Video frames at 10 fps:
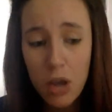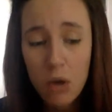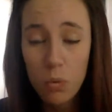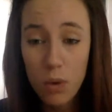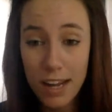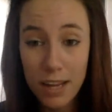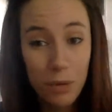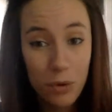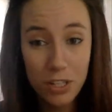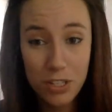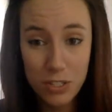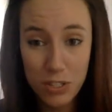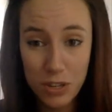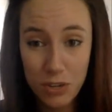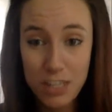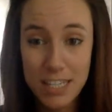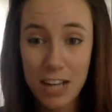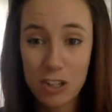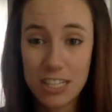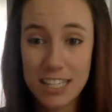what I am going to do is
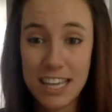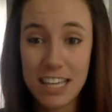actually